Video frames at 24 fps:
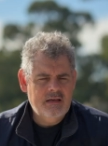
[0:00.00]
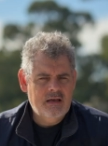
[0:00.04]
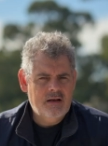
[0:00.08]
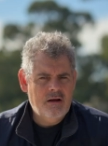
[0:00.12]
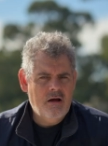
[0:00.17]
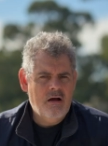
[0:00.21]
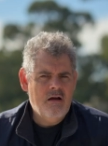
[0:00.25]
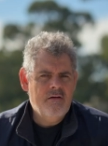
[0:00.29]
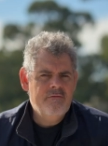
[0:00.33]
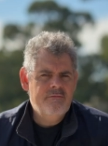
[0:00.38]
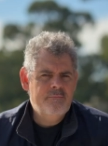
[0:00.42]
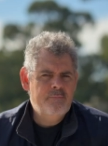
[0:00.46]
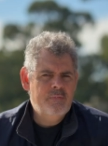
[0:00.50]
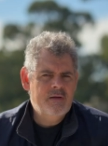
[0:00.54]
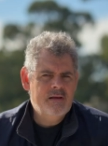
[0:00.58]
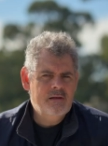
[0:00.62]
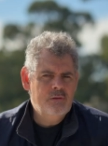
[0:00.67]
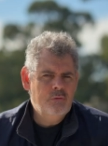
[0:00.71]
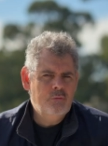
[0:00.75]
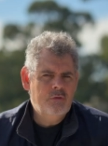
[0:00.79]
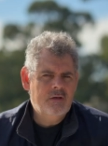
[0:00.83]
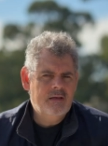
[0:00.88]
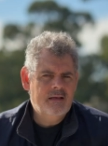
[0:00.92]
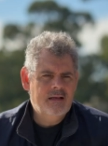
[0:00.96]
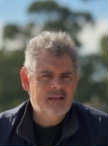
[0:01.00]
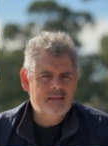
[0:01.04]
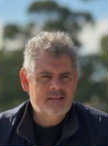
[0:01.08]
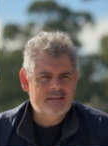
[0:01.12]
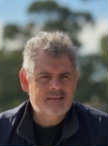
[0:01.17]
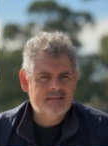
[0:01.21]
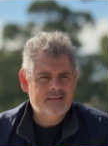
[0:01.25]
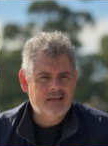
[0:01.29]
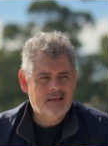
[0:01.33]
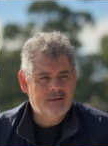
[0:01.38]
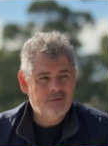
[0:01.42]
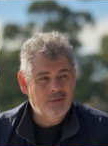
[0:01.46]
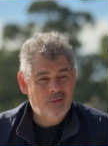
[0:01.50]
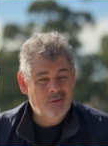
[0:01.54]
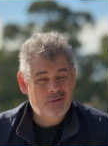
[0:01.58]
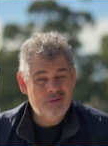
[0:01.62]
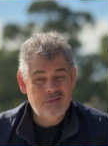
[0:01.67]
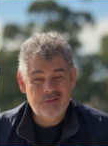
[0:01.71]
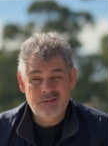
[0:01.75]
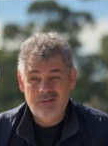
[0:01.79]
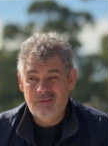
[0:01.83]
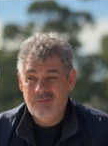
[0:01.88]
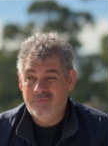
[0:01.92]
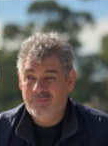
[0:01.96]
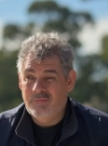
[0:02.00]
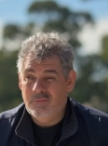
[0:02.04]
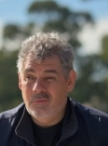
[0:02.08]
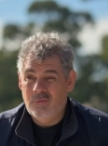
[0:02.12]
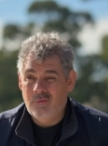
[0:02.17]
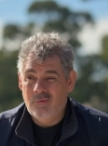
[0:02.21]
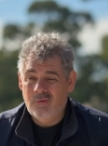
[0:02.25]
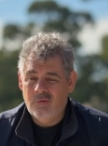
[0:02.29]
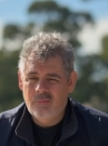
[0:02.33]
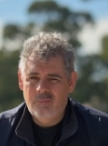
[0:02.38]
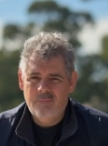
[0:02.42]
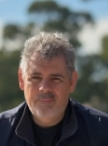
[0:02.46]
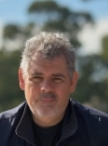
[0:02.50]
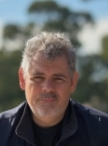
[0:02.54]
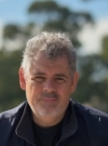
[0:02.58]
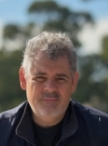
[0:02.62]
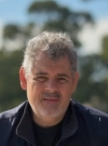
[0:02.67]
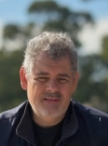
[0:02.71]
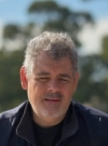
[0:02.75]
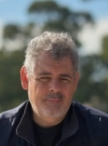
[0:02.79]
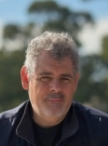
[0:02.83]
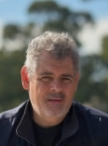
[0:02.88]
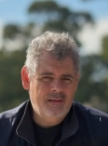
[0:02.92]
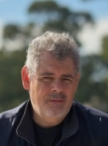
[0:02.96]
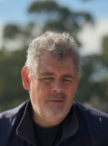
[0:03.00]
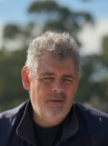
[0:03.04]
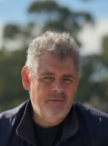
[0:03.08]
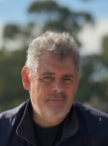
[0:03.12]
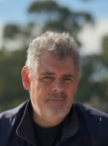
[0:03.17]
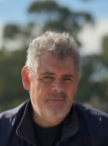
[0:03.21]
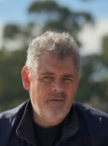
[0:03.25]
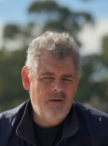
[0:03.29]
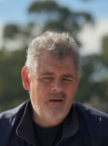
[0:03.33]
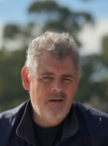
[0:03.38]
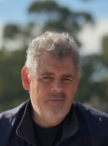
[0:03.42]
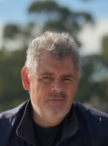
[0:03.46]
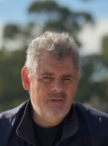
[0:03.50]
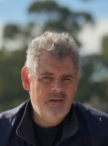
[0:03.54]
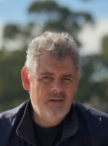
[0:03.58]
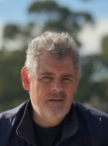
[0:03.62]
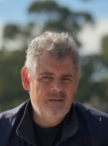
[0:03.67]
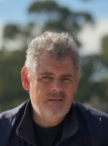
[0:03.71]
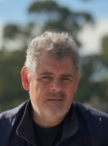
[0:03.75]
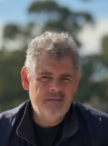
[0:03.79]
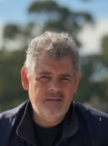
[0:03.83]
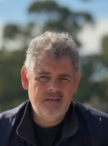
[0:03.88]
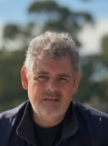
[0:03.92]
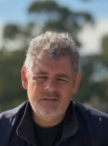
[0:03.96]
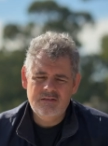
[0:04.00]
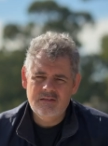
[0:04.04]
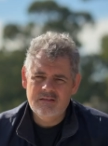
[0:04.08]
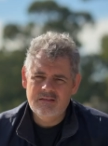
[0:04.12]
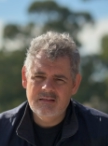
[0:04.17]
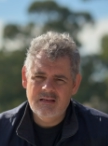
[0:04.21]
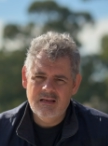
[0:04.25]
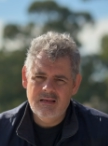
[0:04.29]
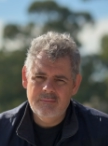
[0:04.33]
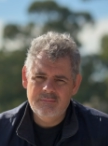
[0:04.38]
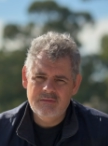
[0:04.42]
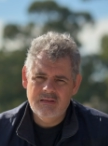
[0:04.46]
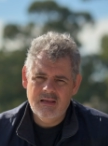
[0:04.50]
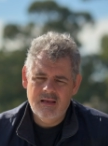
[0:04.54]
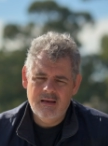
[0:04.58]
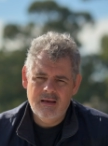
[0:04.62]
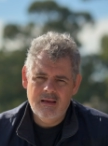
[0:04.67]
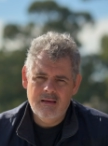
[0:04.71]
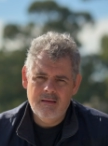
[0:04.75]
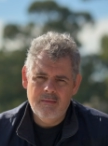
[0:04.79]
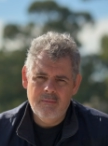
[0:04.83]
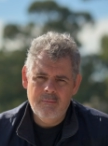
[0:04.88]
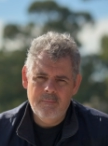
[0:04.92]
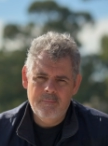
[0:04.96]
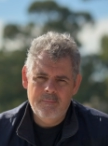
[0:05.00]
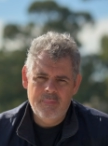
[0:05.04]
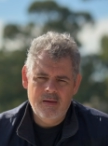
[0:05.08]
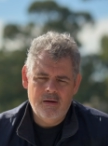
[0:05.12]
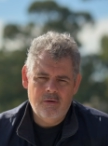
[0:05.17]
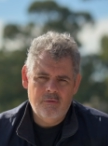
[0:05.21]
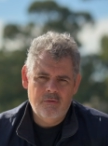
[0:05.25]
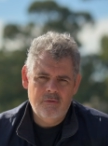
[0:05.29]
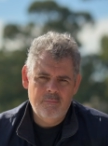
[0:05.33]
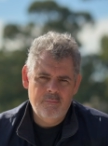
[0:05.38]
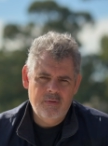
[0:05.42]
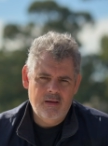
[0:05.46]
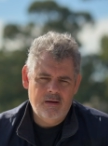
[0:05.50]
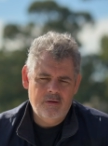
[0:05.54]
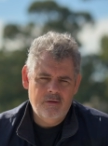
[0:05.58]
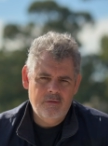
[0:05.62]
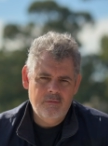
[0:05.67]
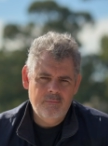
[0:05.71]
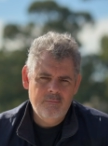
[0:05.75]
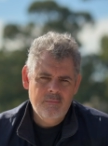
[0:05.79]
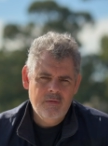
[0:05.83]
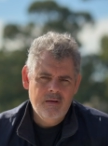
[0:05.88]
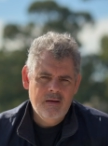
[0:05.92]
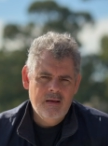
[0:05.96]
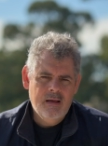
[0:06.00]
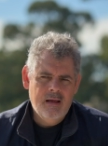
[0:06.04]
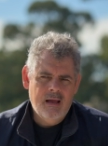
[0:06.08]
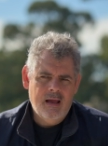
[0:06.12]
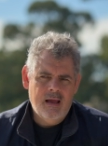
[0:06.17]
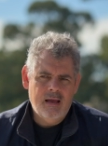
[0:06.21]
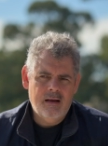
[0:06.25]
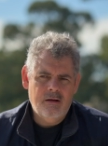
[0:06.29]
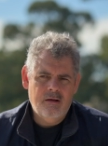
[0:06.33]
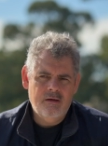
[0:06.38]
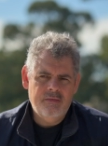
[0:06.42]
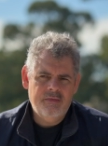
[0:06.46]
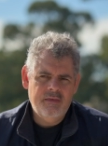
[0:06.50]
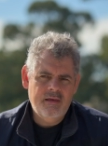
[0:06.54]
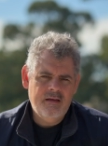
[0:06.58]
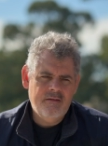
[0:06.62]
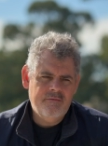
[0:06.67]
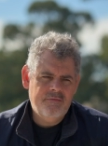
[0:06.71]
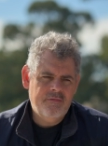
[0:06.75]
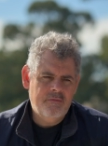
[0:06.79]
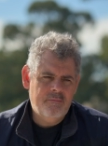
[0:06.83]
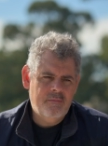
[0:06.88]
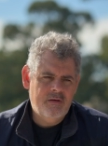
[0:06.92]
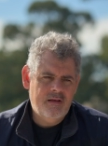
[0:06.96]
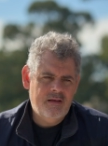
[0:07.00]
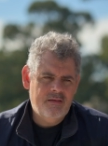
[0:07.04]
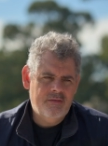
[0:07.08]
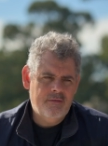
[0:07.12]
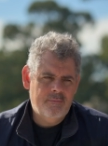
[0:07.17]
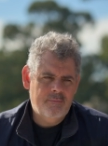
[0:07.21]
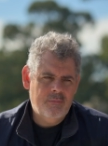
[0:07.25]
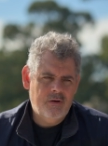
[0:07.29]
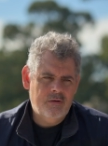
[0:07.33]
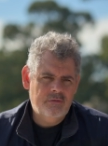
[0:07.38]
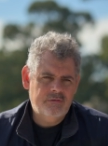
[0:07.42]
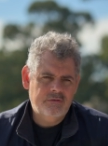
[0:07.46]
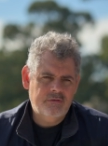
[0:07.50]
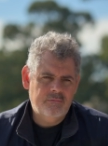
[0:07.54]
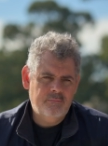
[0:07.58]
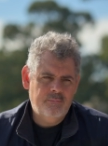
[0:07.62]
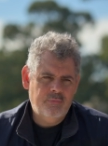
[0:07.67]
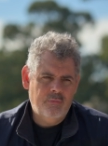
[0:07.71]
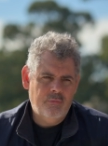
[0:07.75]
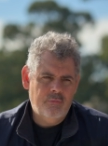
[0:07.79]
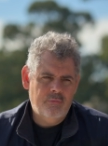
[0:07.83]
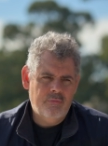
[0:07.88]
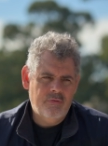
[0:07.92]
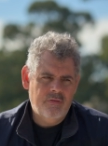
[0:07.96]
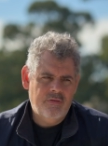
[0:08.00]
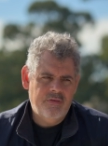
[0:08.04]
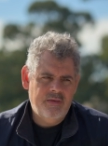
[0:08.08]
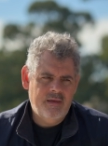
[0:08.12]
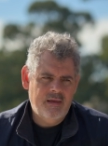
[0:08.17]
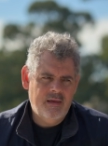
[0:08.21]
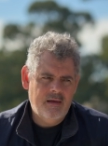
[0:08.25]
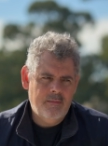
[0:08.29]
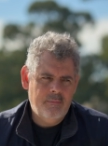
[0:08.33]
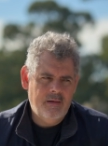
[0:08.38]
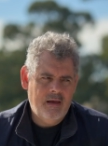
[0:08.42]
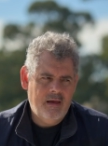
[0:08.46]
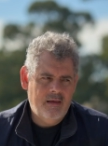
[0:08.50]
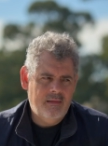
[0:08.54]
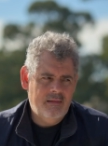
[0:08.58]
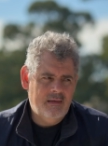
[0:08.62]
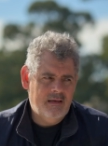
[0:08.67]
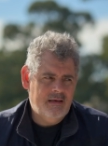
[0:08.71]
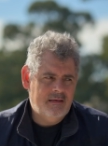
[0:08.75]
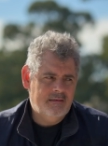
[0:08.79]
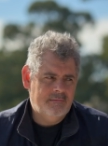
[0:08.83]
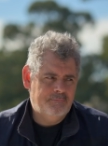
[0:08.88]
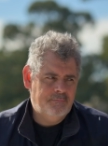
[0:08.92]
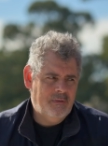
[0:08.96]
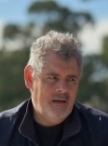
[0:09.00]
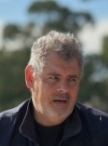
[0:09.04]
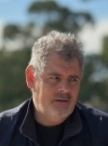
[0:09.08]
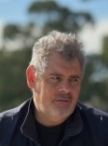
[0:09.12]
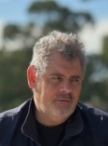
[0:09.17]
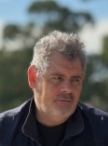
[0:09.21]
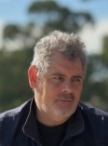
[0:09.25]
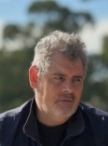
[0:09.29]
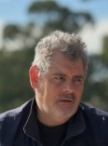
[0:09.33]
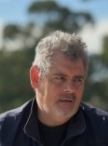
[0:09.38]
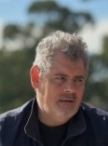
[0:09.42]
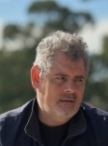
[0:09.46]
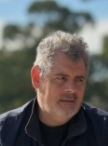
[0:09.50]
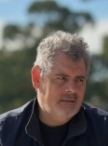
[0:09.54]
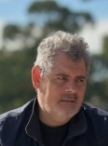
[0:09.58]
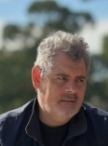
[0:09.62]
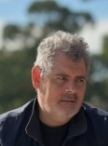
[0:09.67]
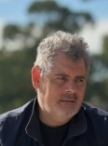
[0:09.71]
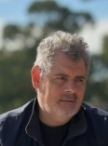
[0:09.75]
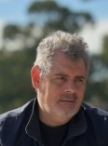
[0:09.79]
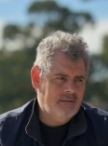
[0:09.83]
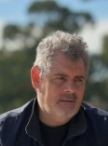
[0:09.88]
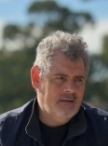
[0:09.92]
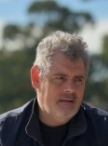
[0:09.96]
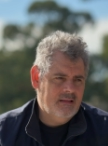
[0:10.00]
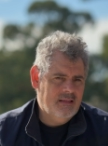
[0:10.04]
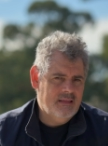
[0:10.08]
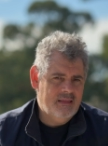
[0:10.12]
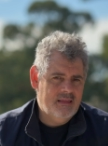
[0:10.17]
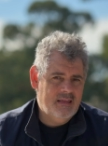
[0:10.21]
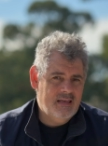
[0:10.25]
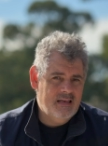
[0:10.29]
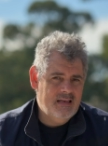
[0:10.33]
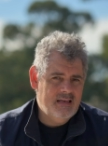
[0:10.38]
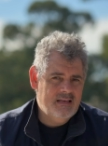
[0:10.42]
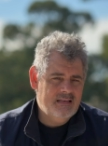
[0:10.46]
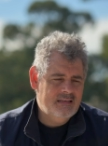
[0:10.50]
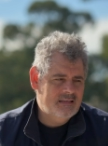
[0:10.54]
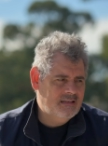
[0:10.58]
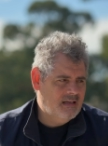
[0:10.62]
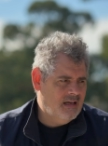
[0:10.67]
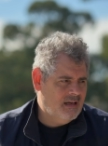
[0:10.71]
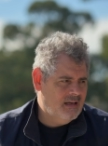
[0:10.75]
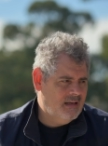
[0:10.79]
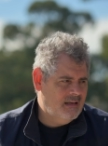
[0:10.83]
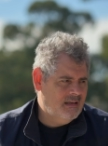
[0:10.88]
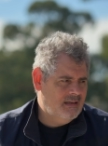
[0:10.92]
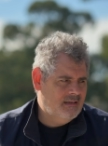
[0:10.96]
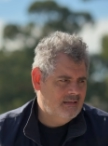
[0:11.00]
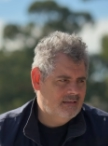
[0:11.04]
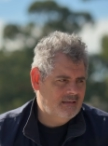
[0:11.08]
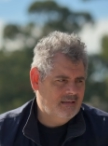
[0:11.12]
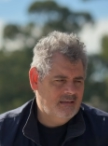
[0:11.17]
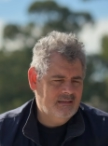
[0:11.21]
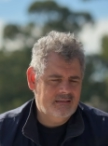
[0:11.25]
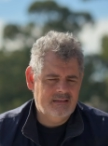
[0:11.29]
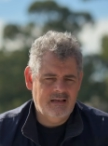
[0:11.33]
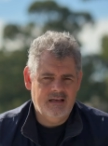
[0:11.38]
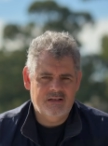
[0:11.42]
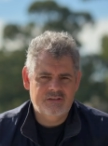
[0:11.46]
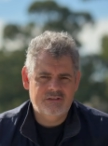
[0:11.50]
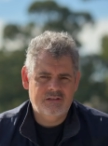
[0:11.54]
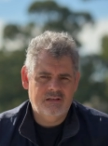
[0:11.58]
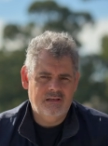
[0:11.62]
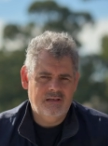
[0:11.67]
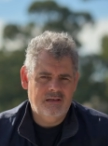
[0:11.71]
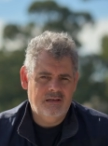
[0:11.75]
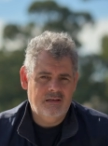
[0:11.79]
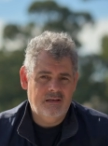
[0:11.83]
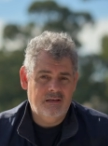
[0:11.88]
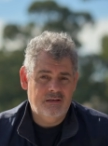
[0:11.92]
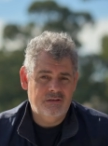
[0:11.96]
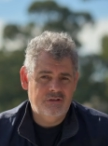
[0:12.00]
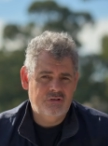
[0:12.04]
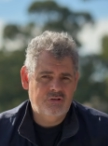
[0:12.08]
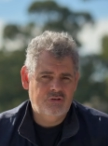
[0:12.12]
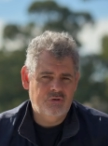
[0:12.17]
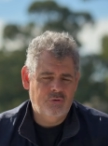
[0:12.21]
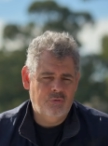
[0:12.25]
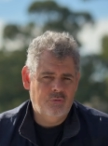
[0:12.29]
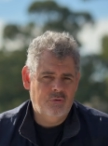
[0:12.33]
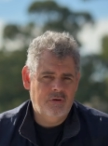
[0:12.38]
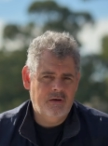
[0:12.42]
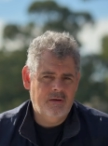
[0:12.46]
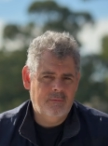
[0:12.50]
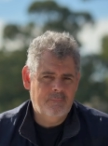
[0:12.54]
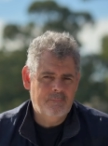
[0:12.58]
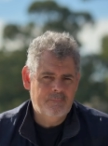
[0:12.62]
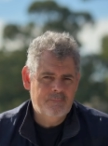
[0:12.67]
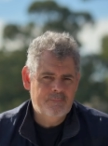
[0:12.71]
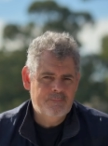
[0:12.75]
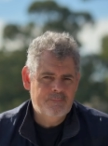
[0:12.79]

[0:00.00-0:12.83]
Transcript: and I've been looking at this technology for something like 5 years, it just keeps getting better and better. And I think for me, the most important thing about these batteries these days is actually ensuring,